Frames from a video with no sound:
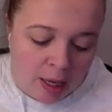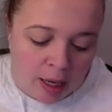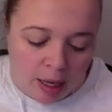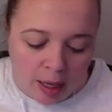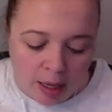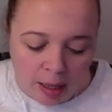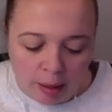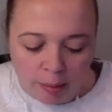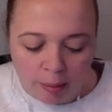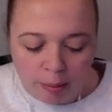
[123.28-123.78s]

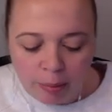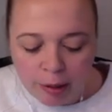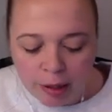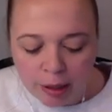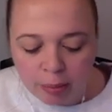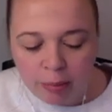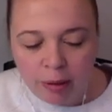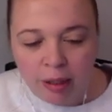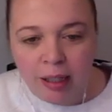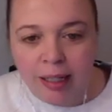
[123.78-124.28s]
But
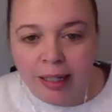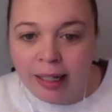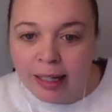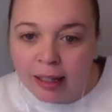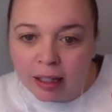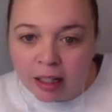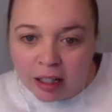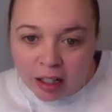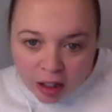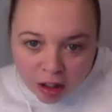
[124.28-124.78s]
the
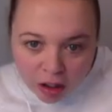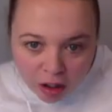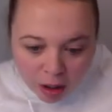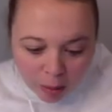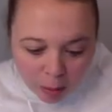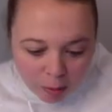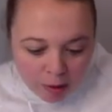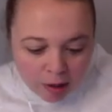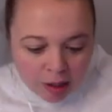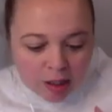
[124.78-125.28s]
molecular
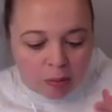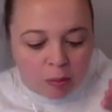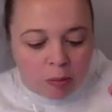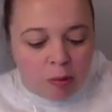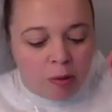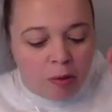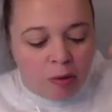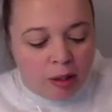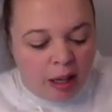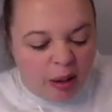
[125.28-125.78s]
clock
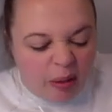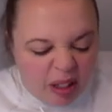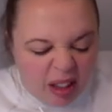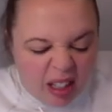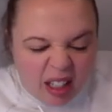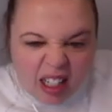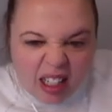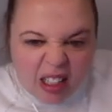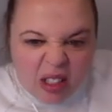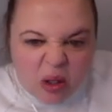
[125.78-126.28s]
principle, that one
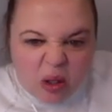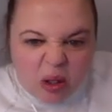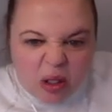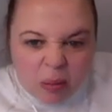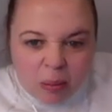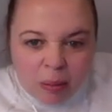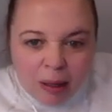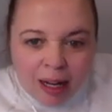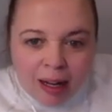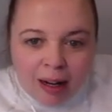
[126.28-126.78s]
that I
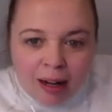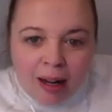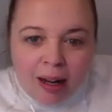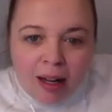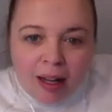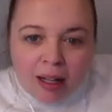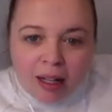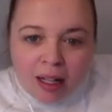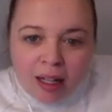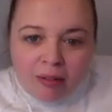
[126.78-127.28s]
talked about,
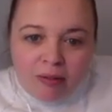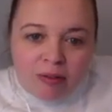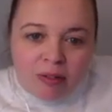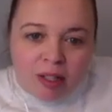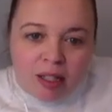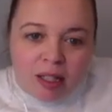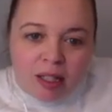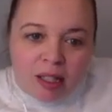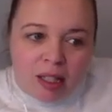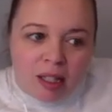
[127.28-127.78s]

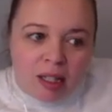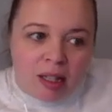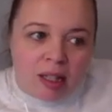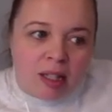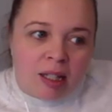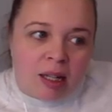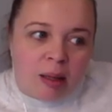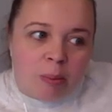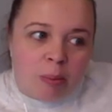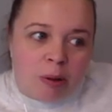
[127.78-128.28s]
gives
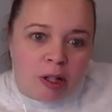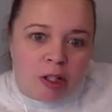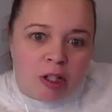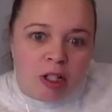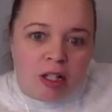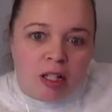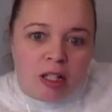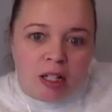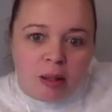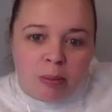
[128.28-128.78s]
the
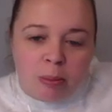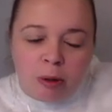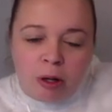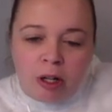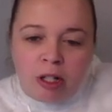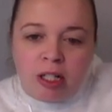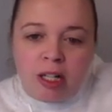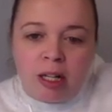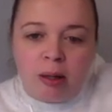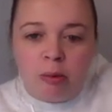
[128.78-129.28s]
impression that a
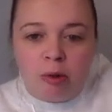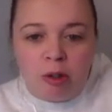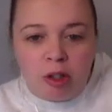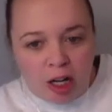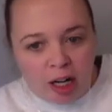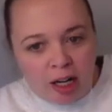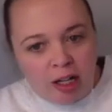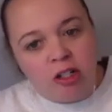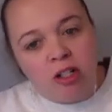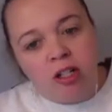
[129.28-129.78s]
protein will
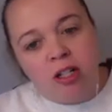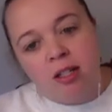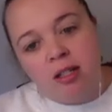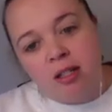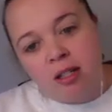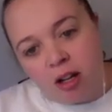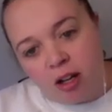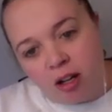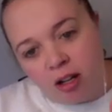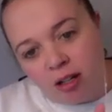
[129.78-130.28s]
change at a
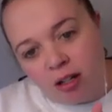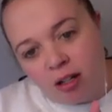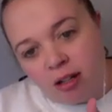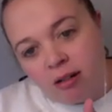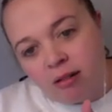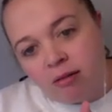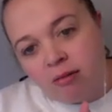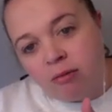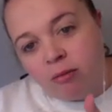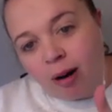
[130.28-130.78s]

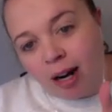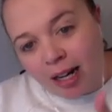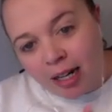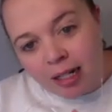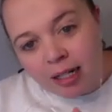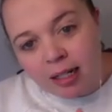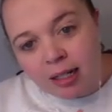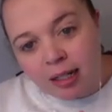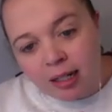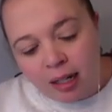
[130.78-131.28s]
certain
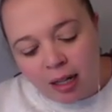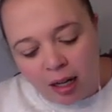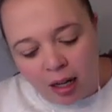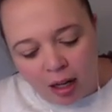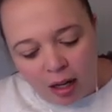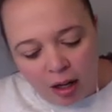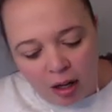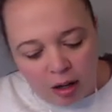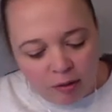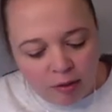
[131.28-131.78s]
rate
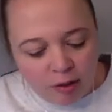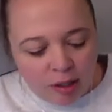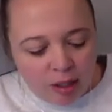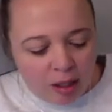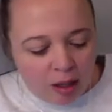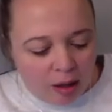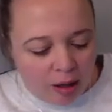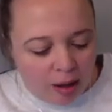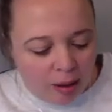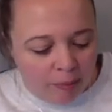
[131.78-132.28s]
over
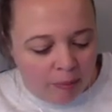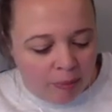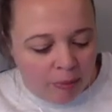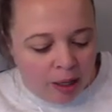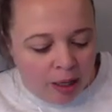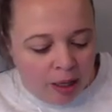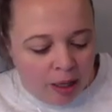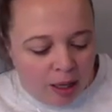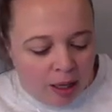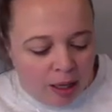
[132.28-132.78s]
time.
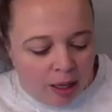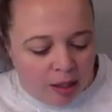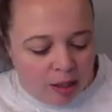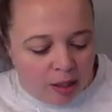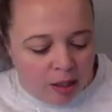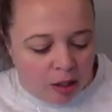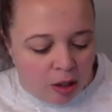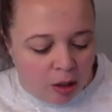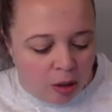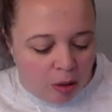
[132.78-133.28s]

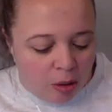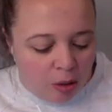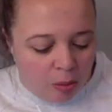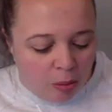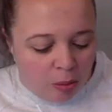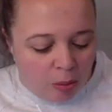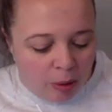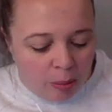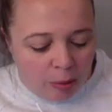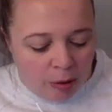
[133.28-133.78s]
And so
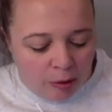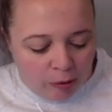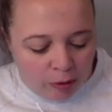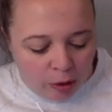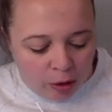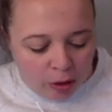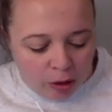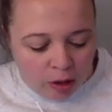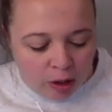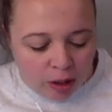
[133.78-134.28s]
when we've
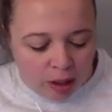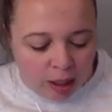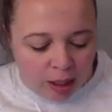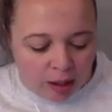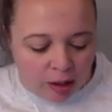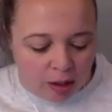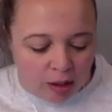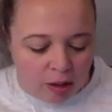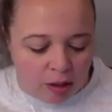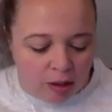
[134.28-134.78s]
looked
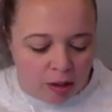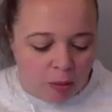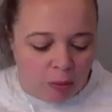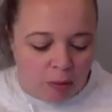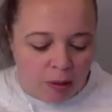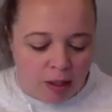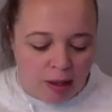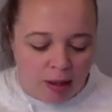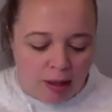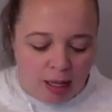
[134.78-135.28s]
at those,
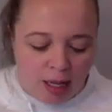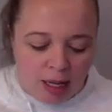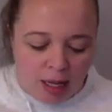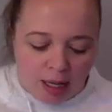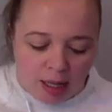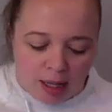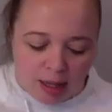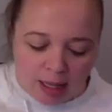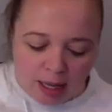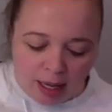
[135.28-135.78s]
we
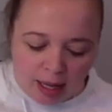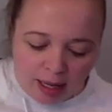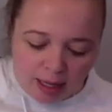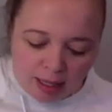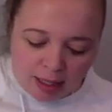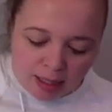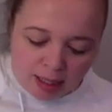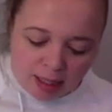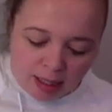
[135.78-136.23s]
think that